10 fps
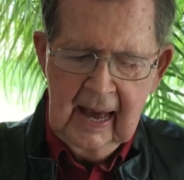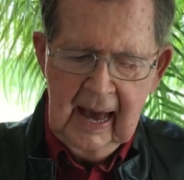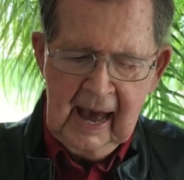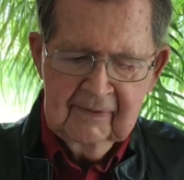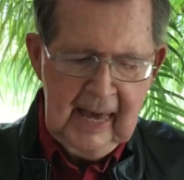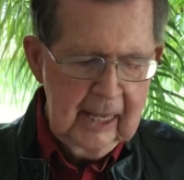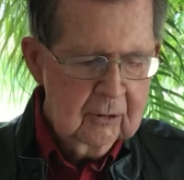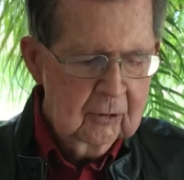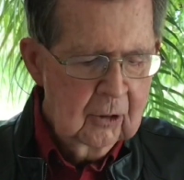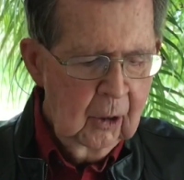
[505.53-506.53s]
I've
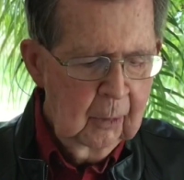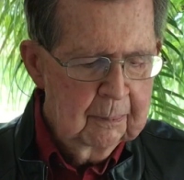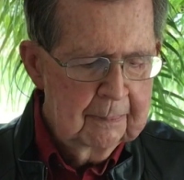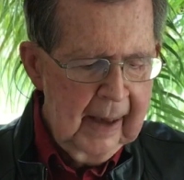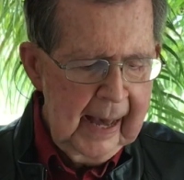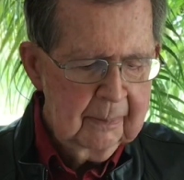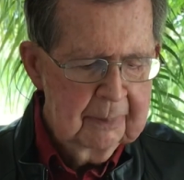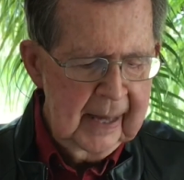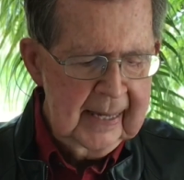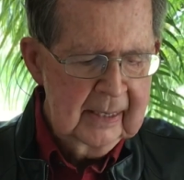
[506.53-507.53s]
had no back
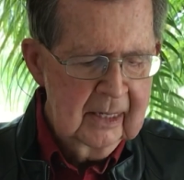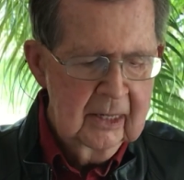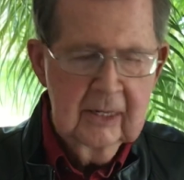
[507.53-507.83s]
pain